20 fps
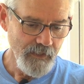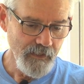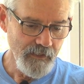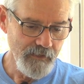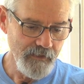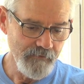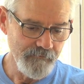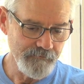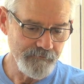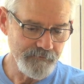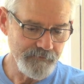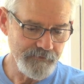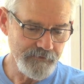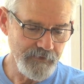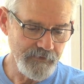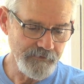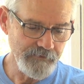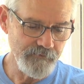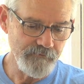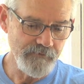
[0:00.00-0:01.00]

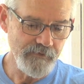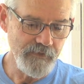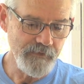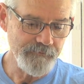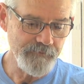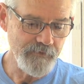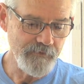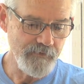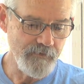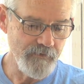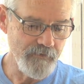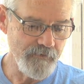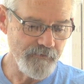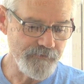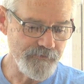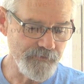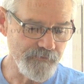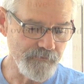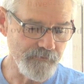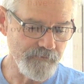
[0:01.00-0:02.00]
You know what? I'm going to go
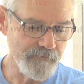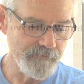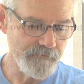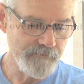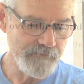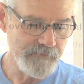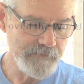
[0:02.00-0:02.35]
to,